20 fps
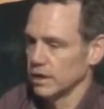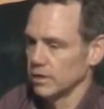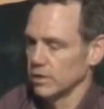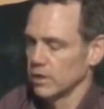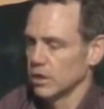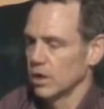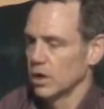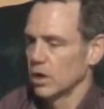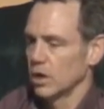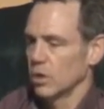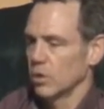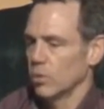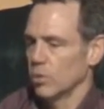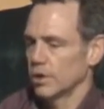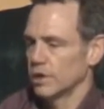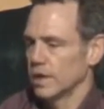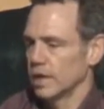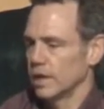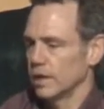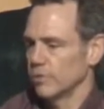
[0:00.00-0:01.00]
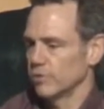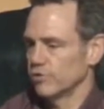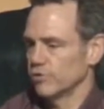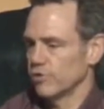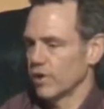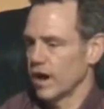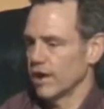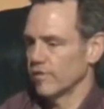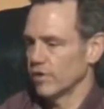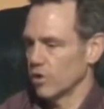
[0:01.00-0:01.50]
And one day he was
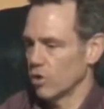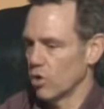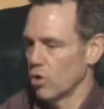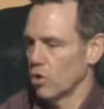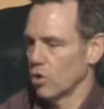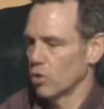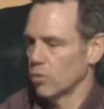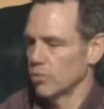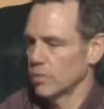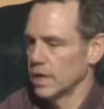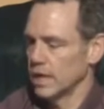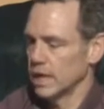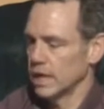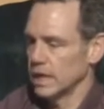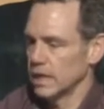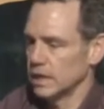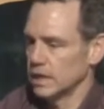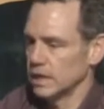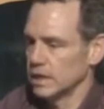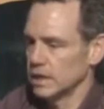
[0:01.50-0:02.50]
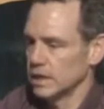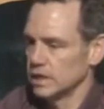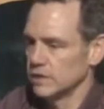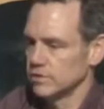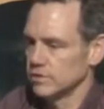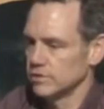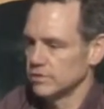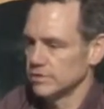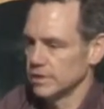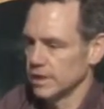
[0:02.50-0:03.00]
driving home, and he
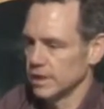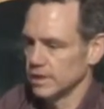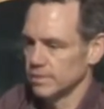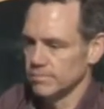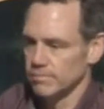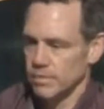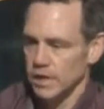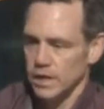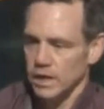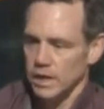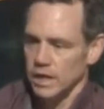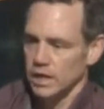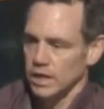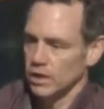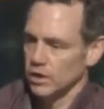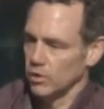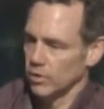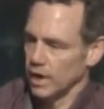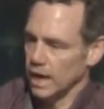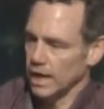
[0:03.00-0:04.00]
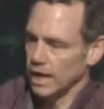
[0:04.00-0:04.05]
just said, "You know what?